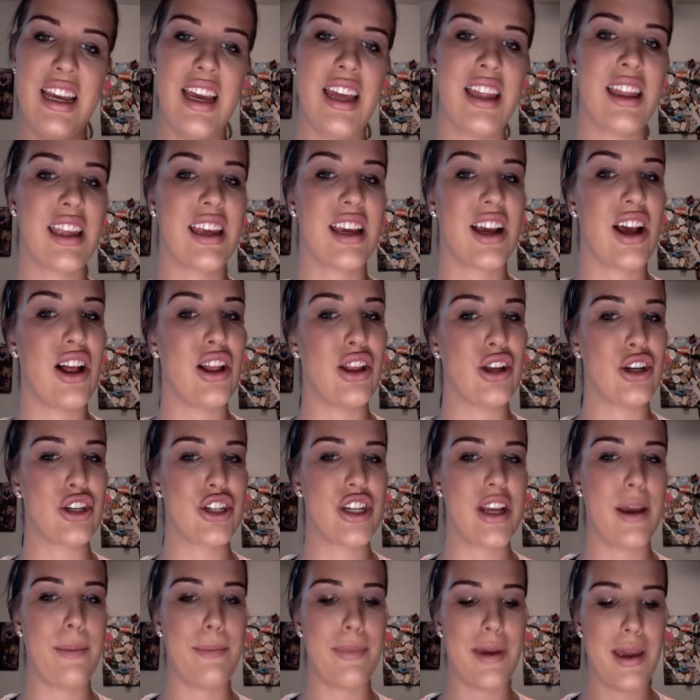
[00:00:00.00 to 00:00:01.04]
in the color
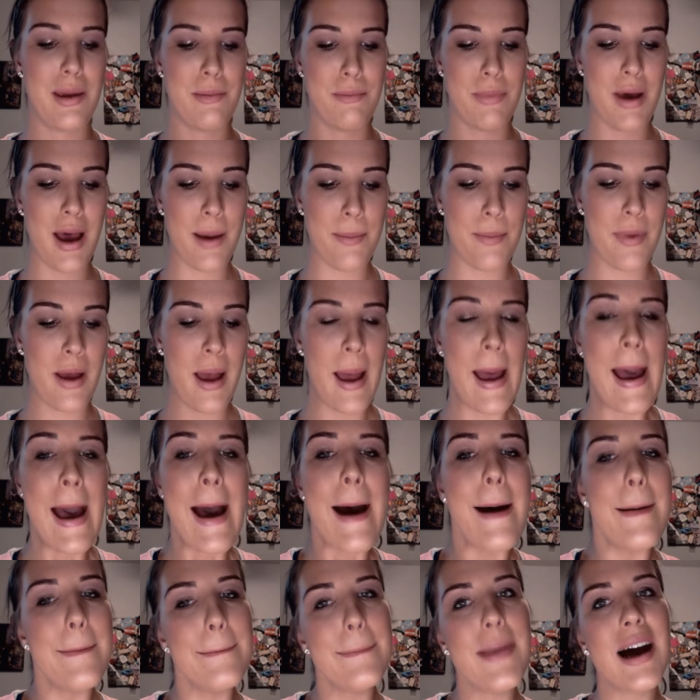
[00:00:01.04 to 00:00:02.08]
Champagne Pop
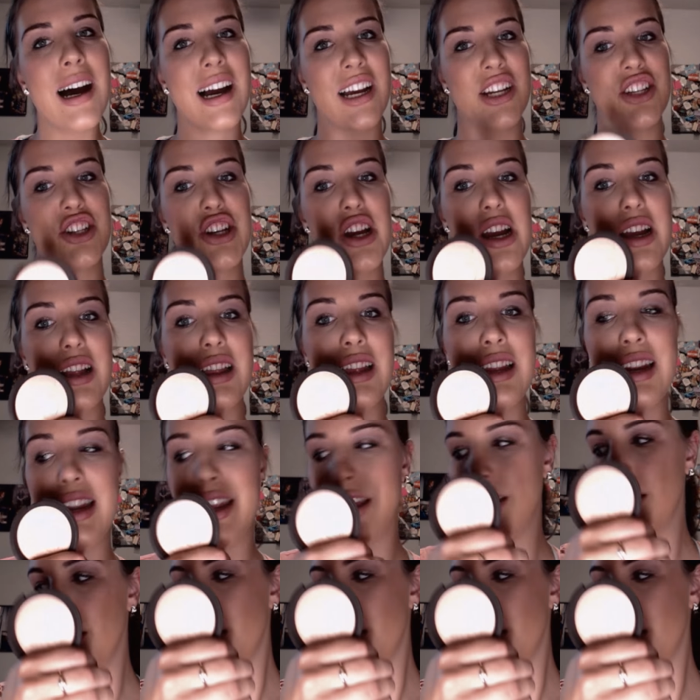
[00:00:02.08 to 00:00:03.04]
by Jaclyn Hill.